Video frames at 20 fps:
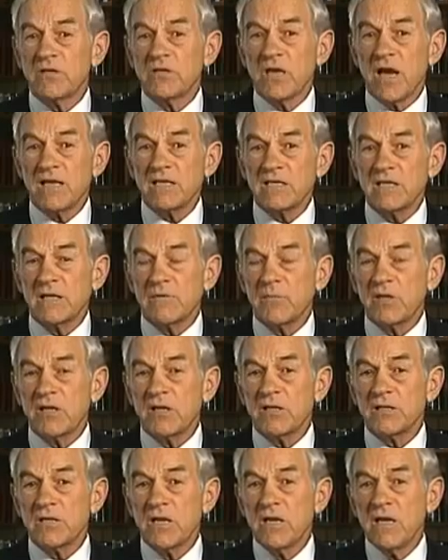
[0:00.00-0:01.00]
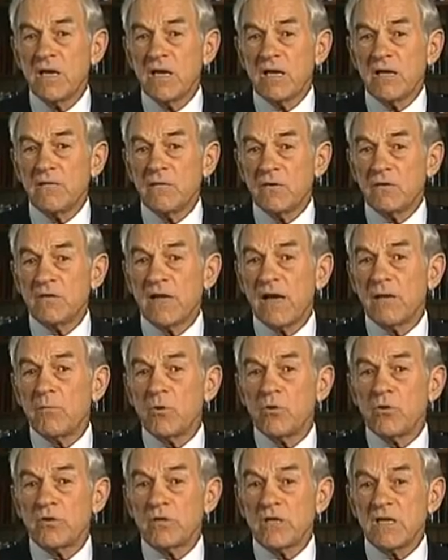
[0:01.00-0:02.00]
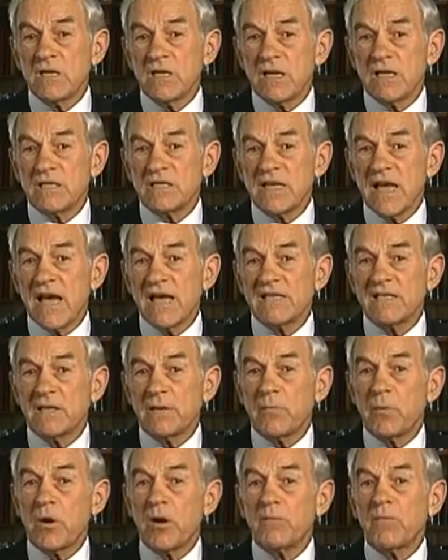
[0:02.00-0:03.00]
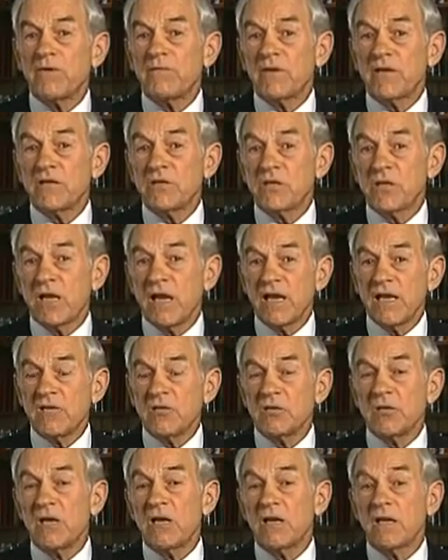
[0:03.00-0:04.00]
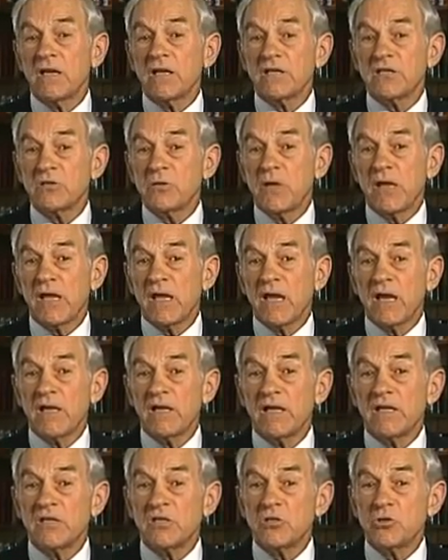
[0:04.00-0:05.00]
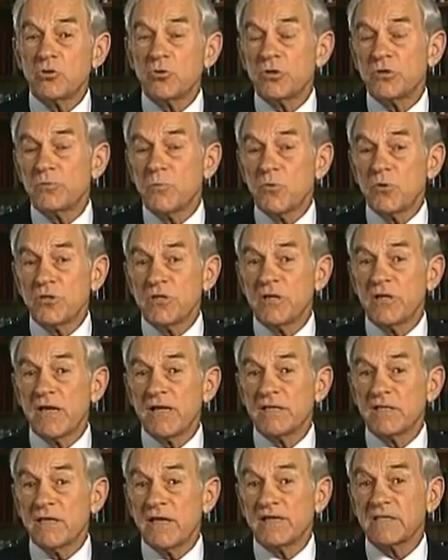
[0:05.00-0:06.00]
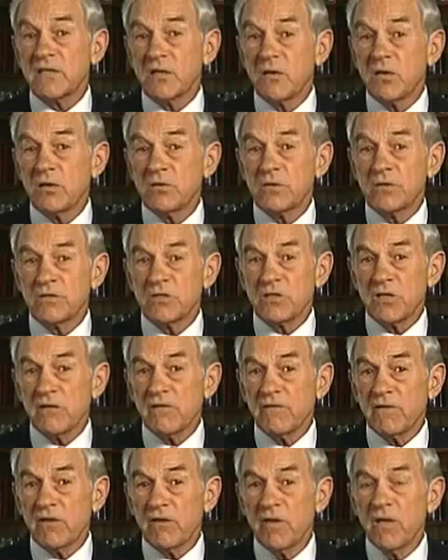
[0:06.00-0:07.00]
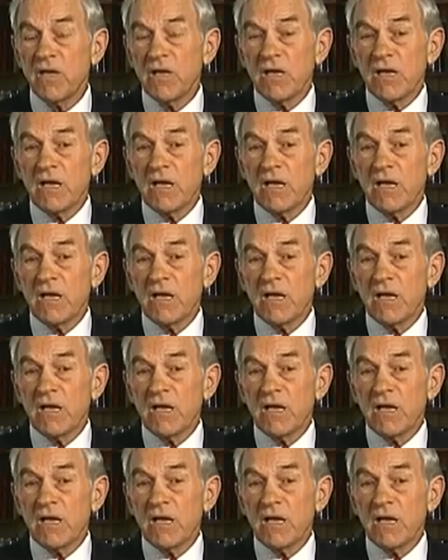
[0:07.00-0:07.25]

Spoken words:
bit of adjusting, because if you double the size of the Department of Education and it's George Bush that does it, that's called conservative.